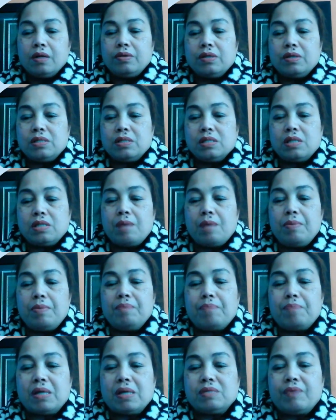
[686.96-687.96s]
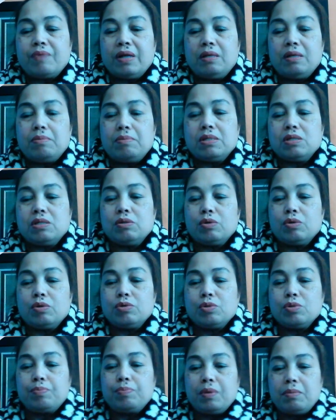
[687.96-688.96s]
There's the 7 best vitamins and
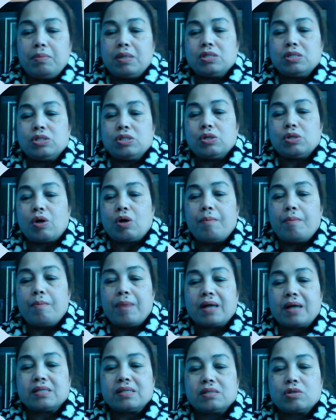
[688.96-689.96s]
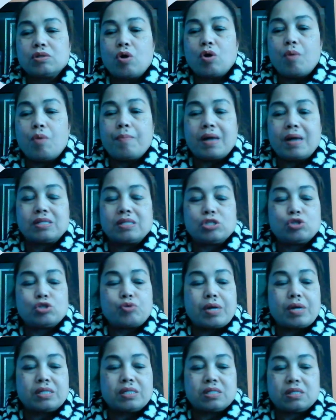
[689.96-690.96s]
supplements to combat
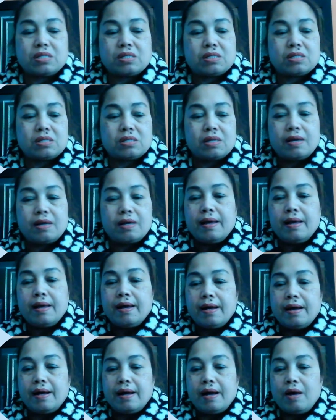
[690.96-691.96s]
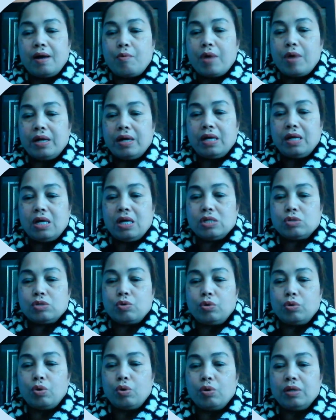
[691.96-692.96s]
stress. One is
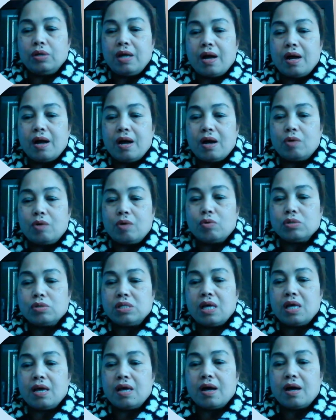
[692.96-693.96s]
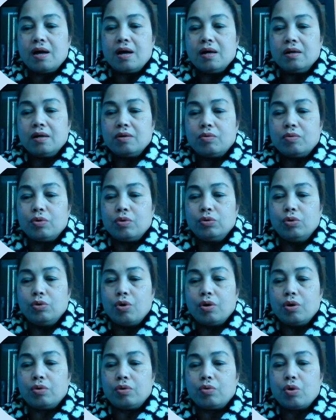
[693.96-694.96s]
Rhodiola rosea.
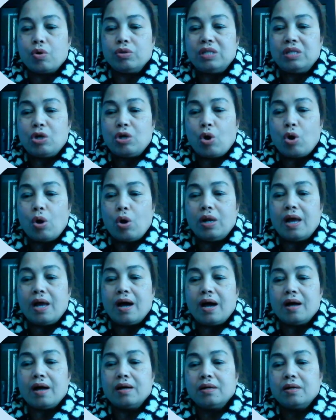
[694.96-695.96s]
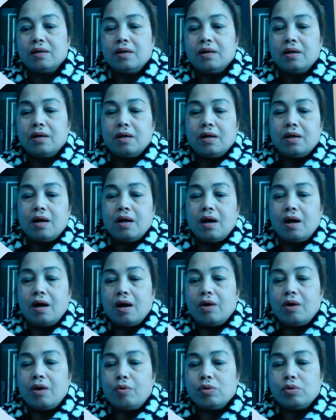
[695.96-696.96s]
Rhodiola
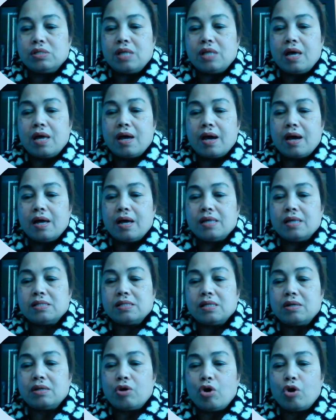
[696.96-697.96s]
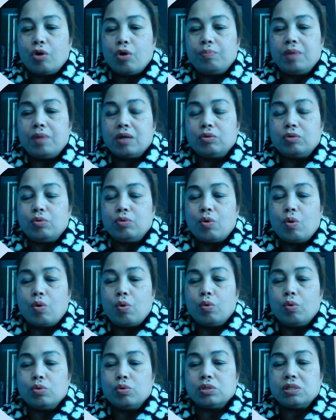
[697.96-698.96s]
rosea is an herb that
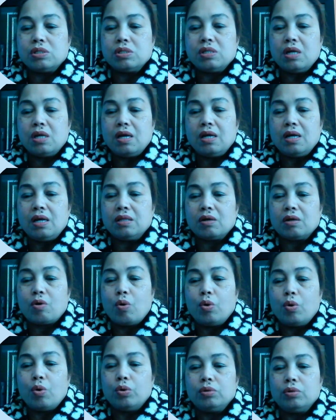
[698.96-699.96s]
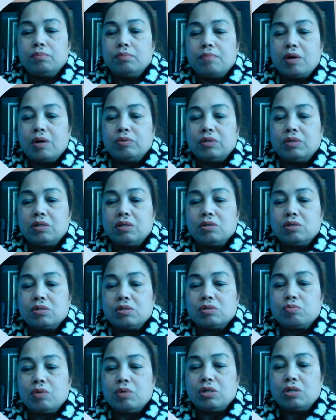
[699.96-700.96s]
grows in the cold
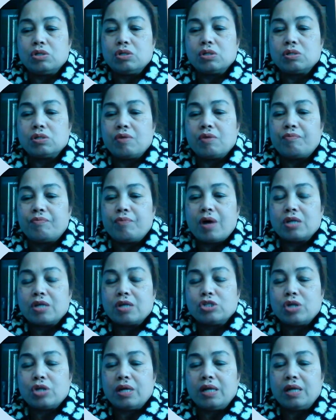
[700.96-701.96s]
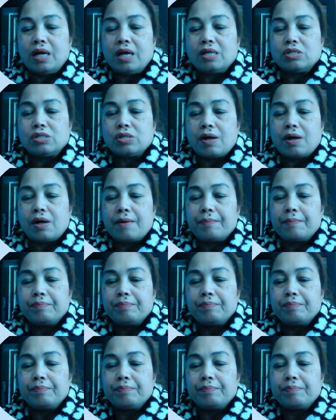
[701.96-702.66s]
mountainous regions of Russia and Asia.